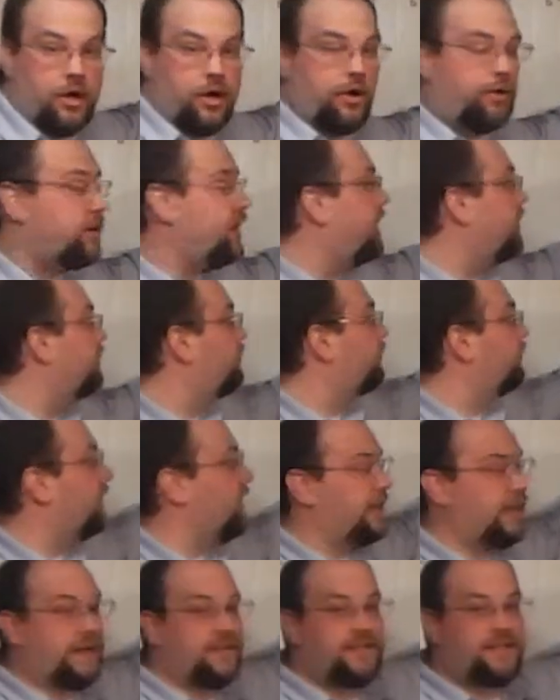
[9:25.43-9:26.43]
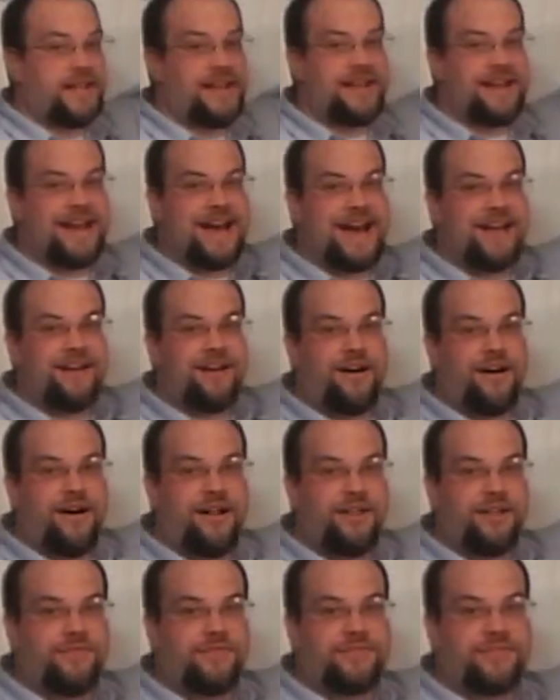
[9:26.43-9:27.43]
Okay, so like I said, not
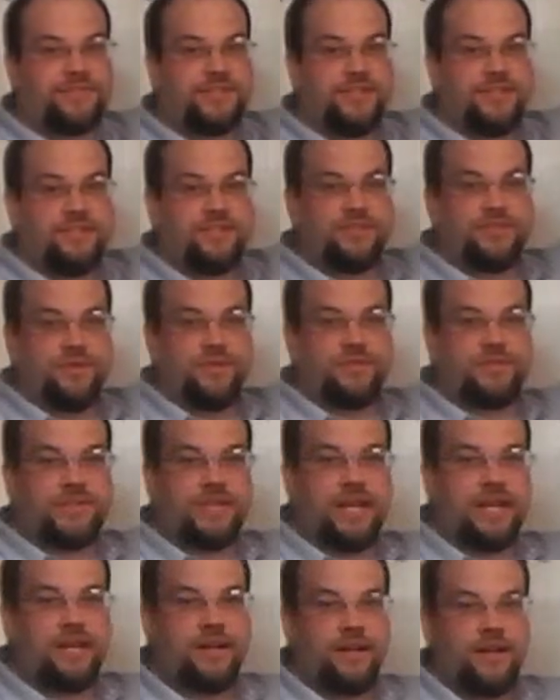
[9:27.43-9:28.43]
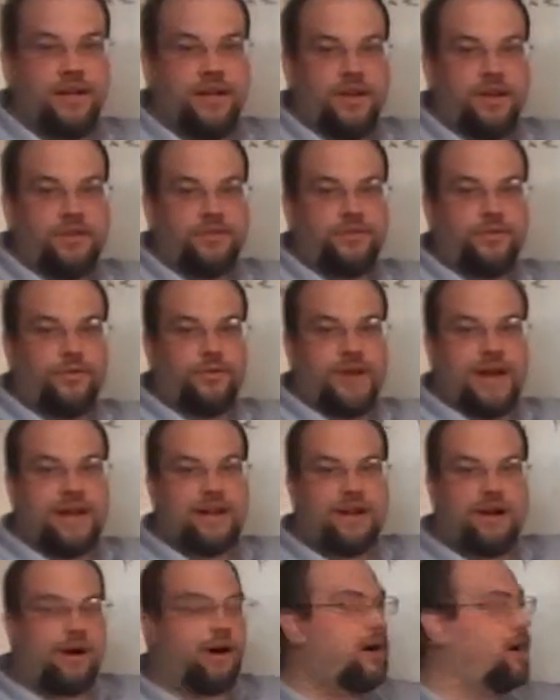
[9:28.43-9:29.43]
all of this is going to dissociate, so
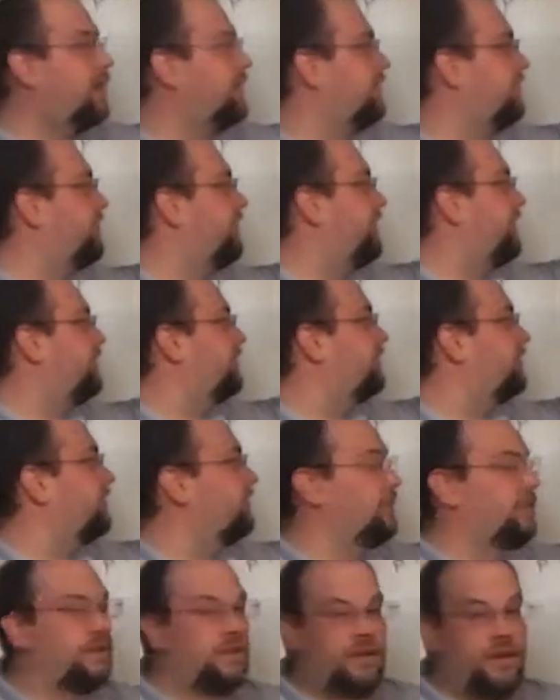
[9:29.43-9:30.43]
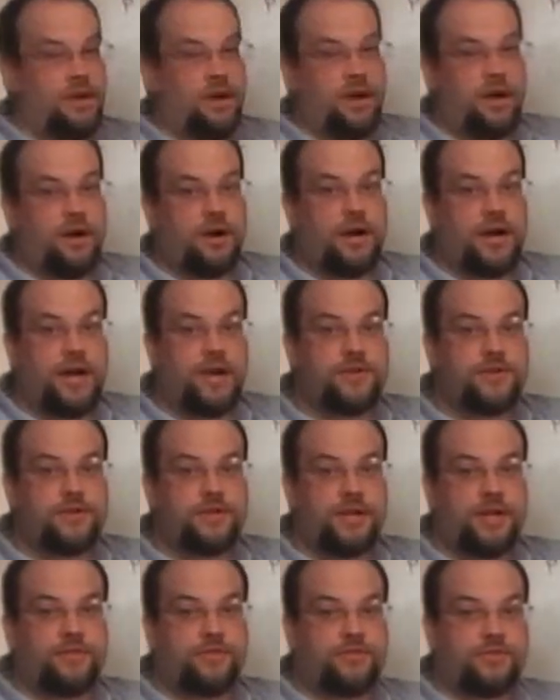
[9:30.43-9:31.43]
not all of this, our hydrogen
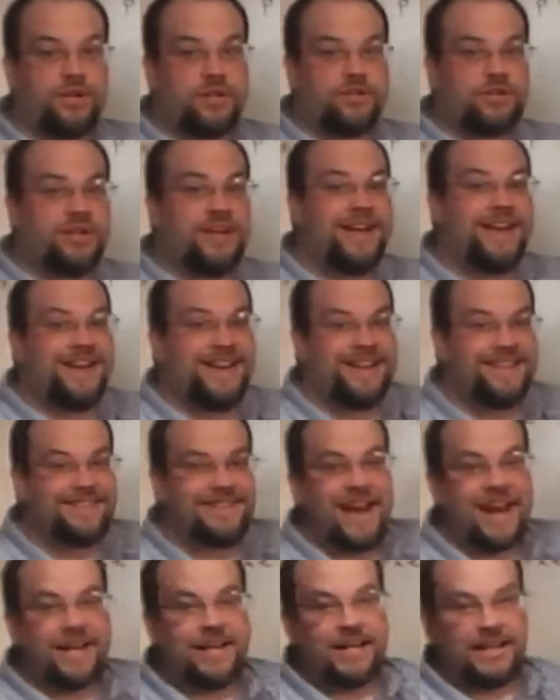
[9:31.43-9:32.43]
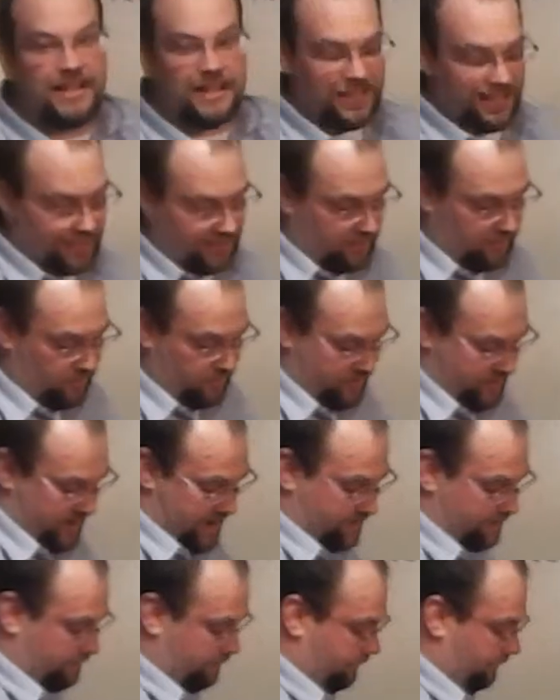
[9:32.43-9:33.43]
concentration, is not going to equal
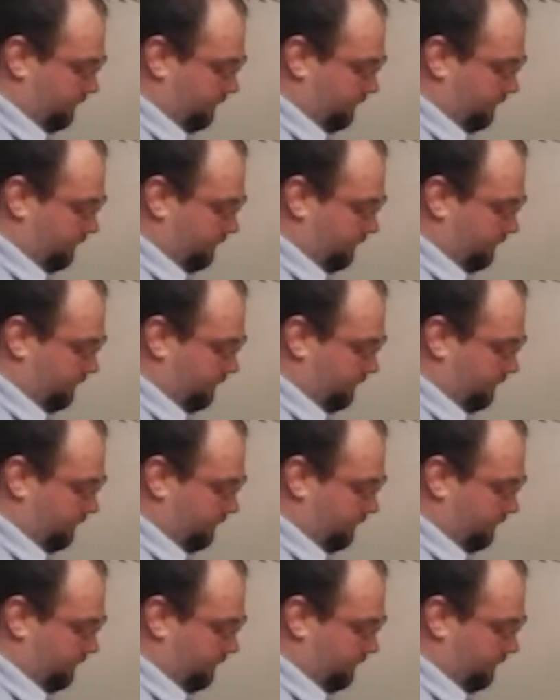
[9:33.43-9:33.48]
that.